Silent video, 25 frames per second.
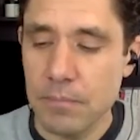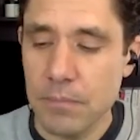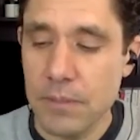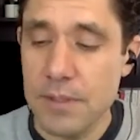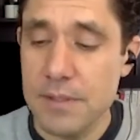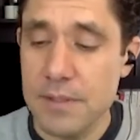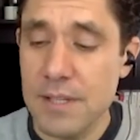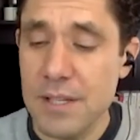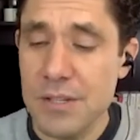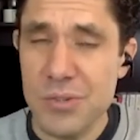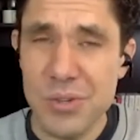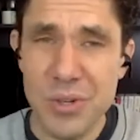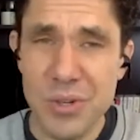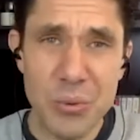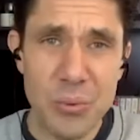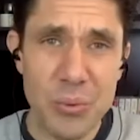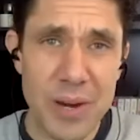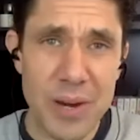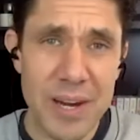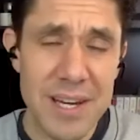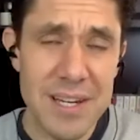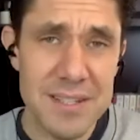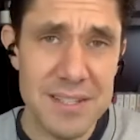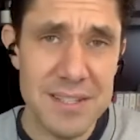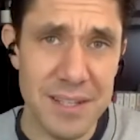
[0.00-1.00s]
essentially
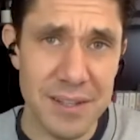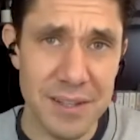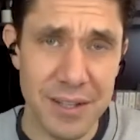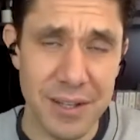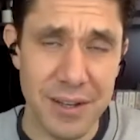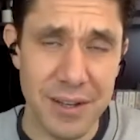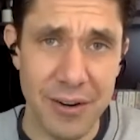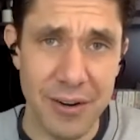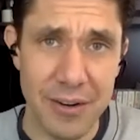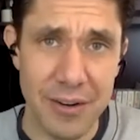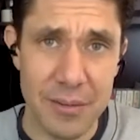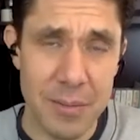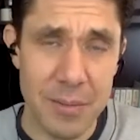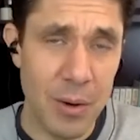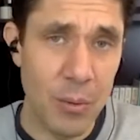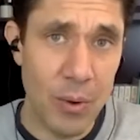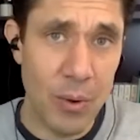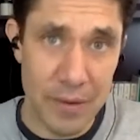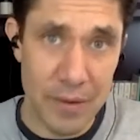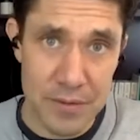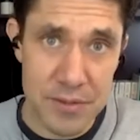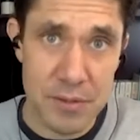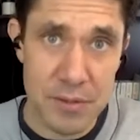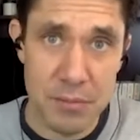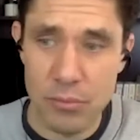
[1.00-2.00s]
raised in the garden. My
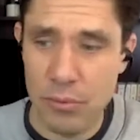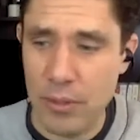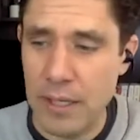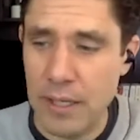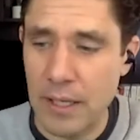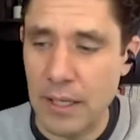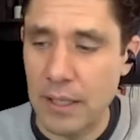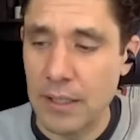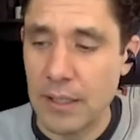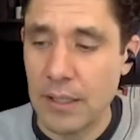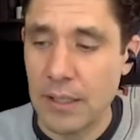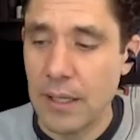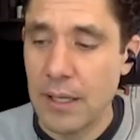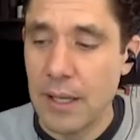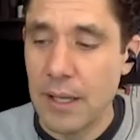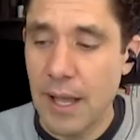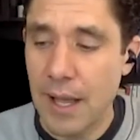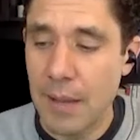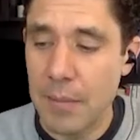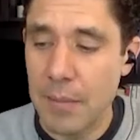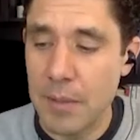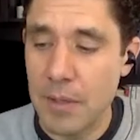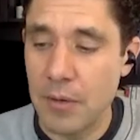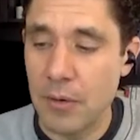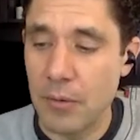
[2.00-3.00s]
wife, Sabrina,
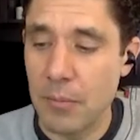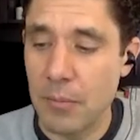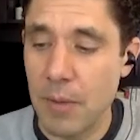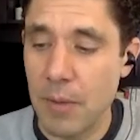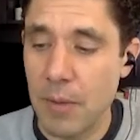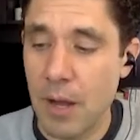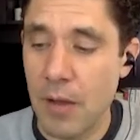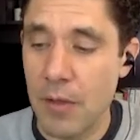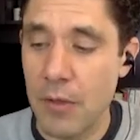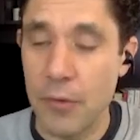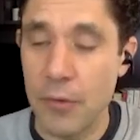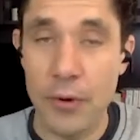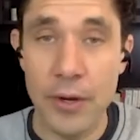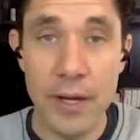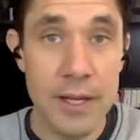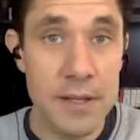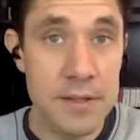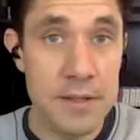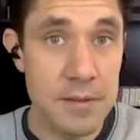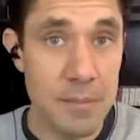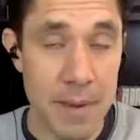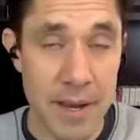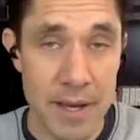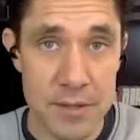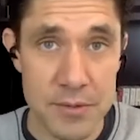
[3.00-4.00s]
I mean, her mother
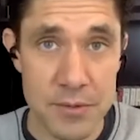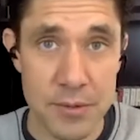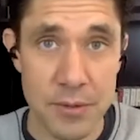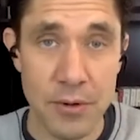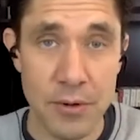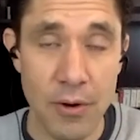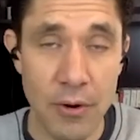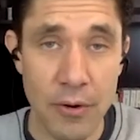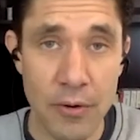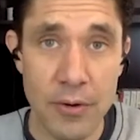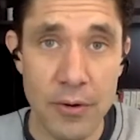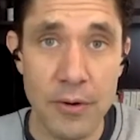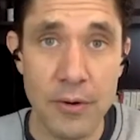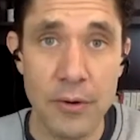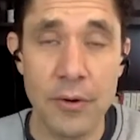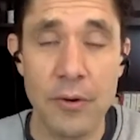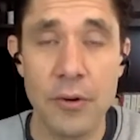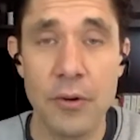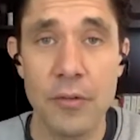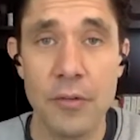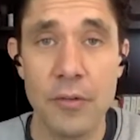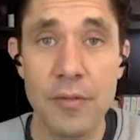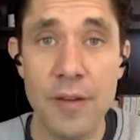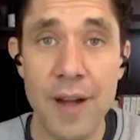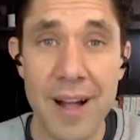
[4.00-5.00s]
is a master gardener.
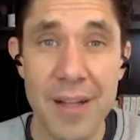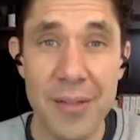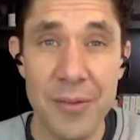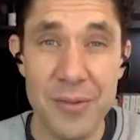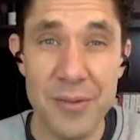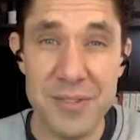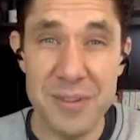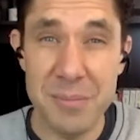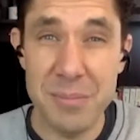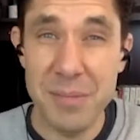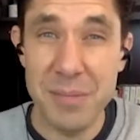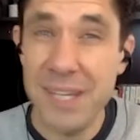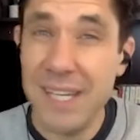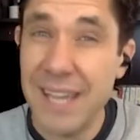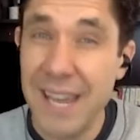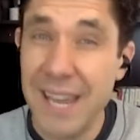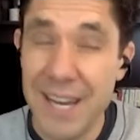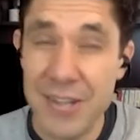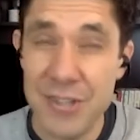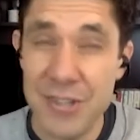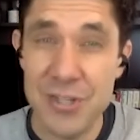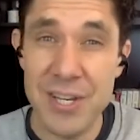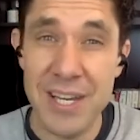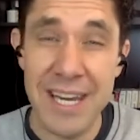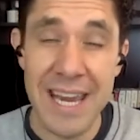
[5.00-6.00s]
Her father's a P
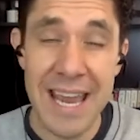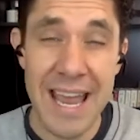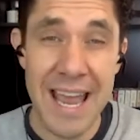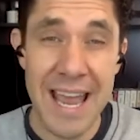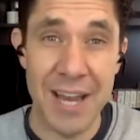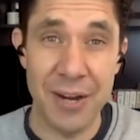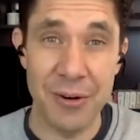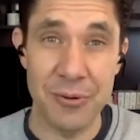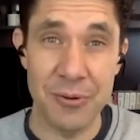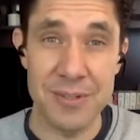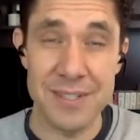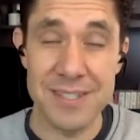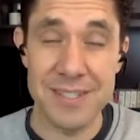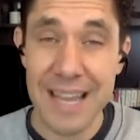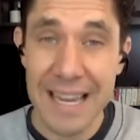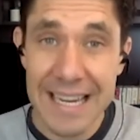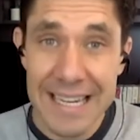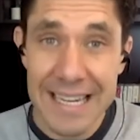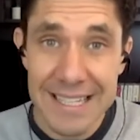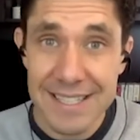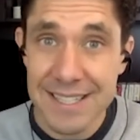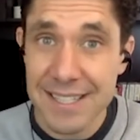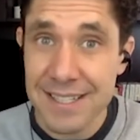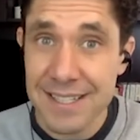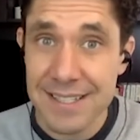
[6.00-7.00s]
H D
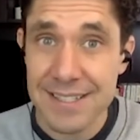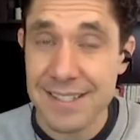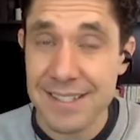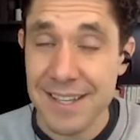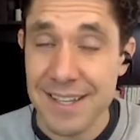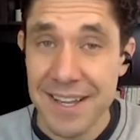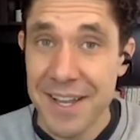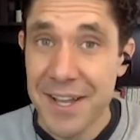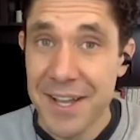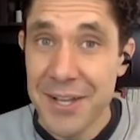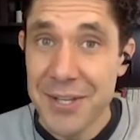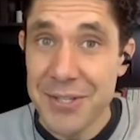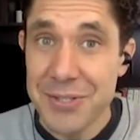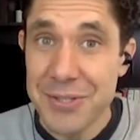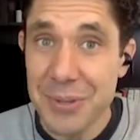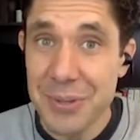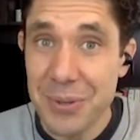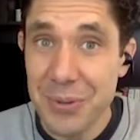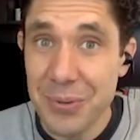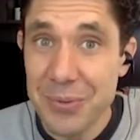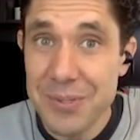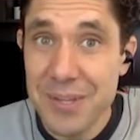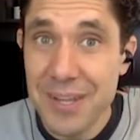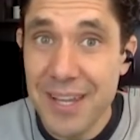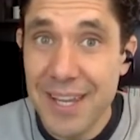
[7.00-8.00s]
agri-scientist. So
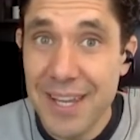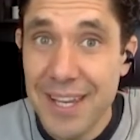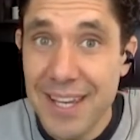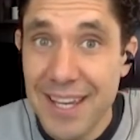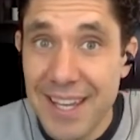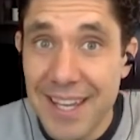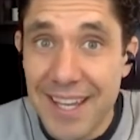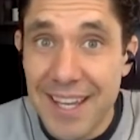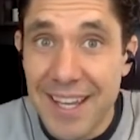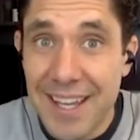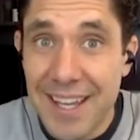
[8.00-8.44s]
it was like,